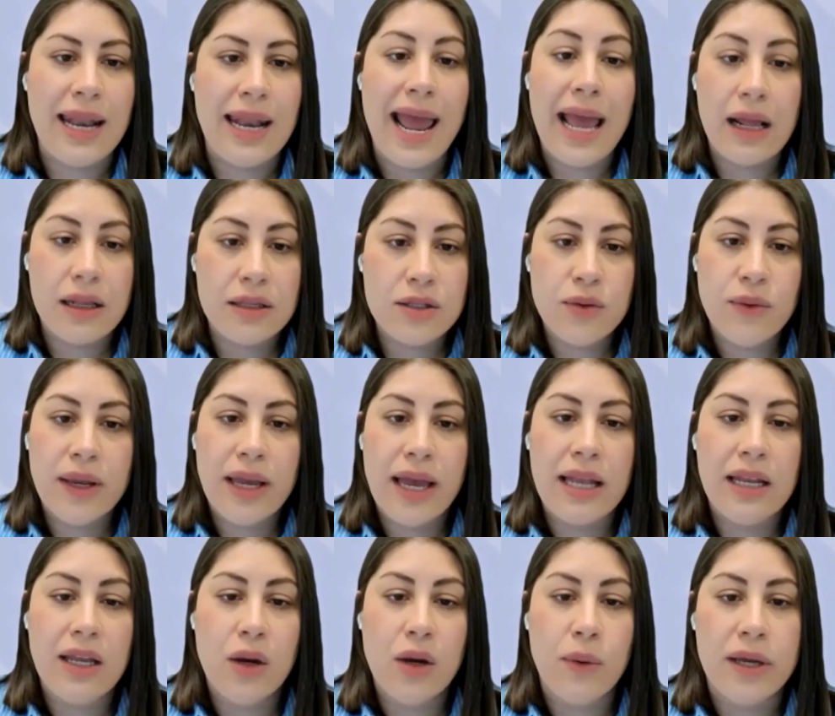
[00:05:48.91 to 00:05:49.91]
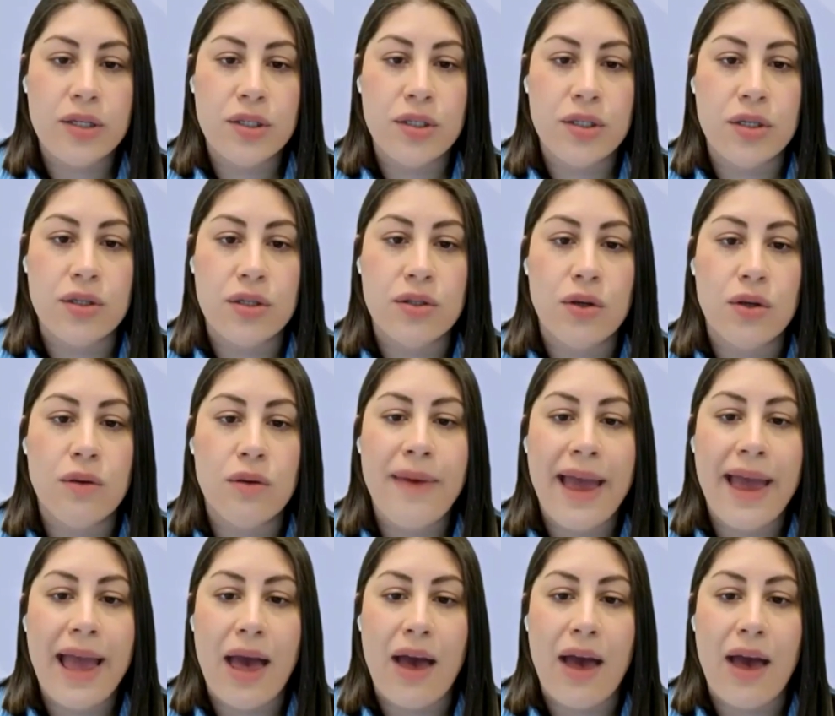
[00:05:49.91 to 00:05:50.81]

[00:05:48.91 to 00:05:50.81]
and answering any questions you may